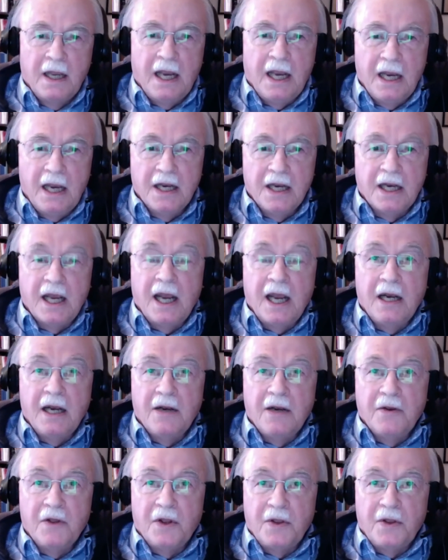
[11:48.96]

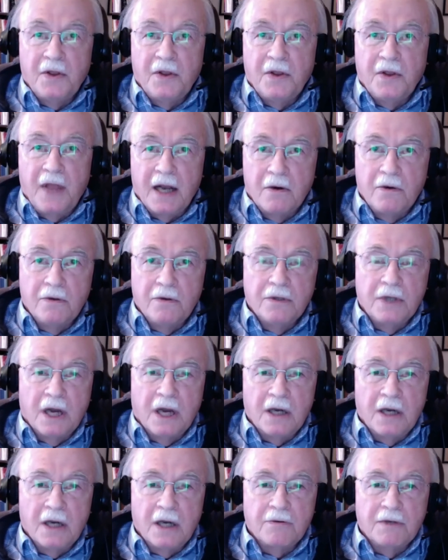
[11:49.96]
indicating that that old
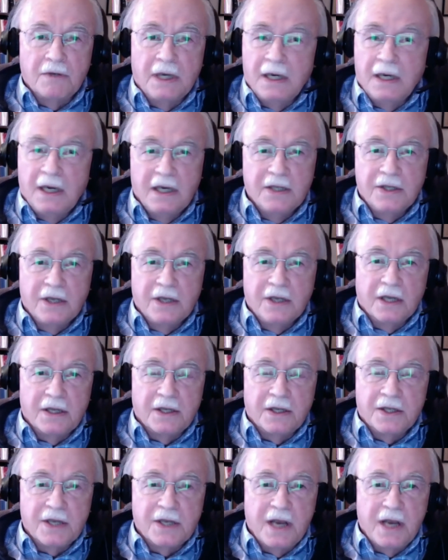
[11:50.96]
doctrine is
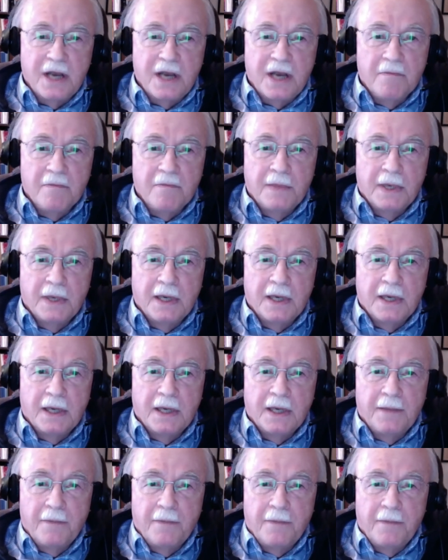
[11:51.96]
not the same
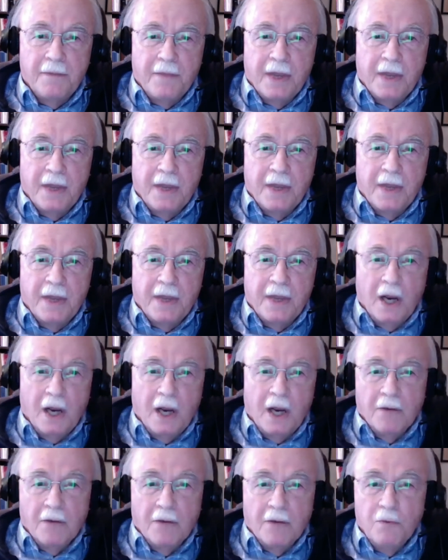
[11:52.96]
Um, and,
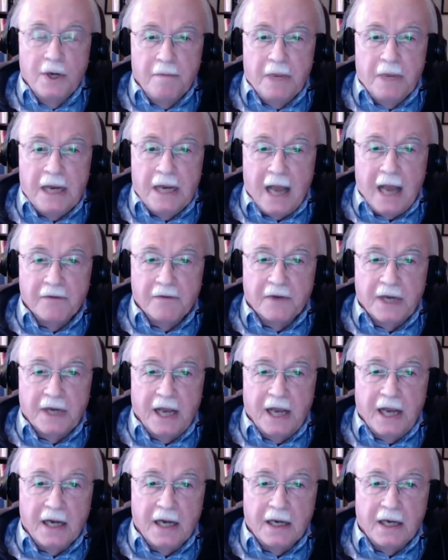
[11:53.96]
and wouldn't be
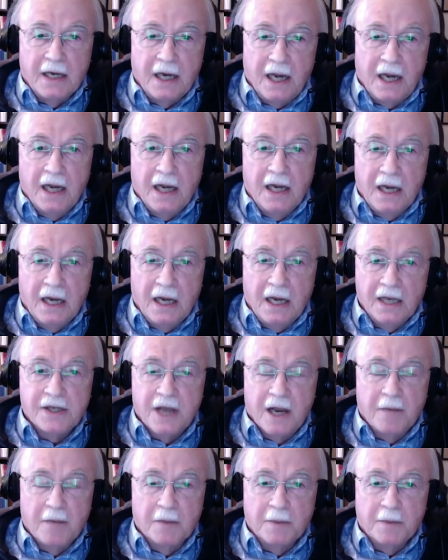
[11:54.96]
advocated in his
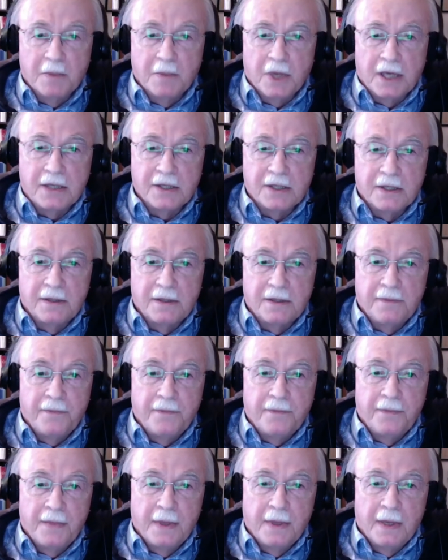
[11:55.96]
time and place.
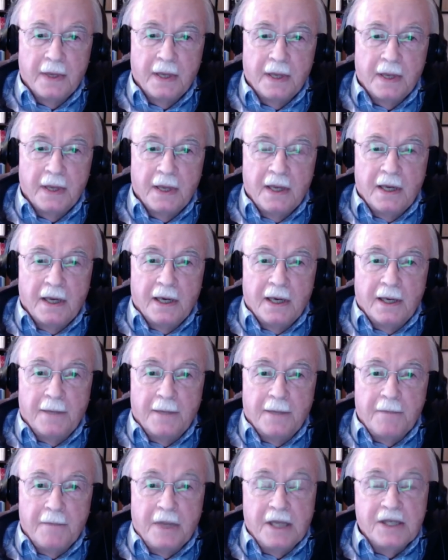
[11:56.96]

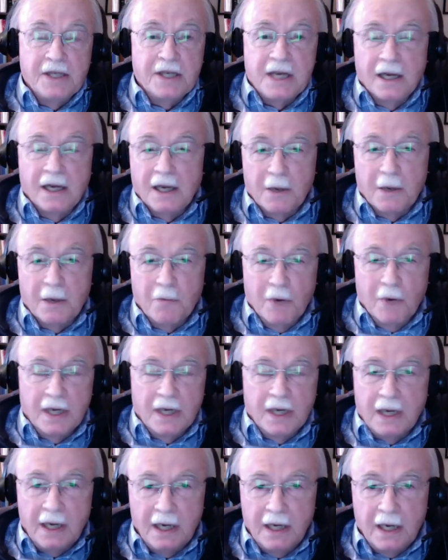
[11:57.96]
Um, incidentally,
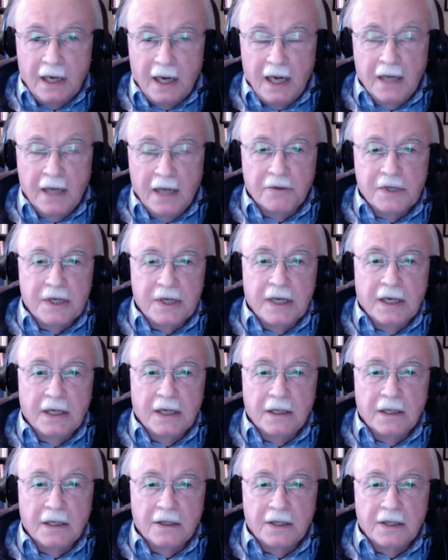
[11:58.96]
one
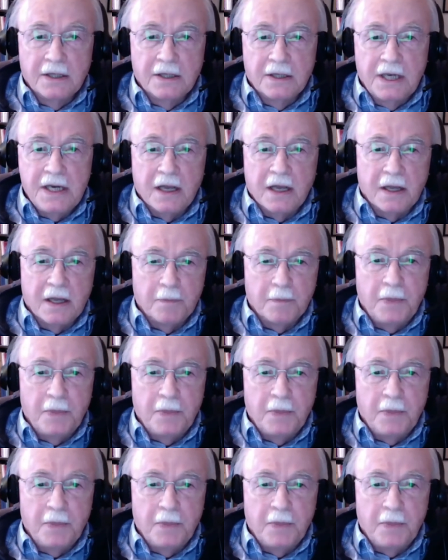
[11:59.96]
interesting little detail that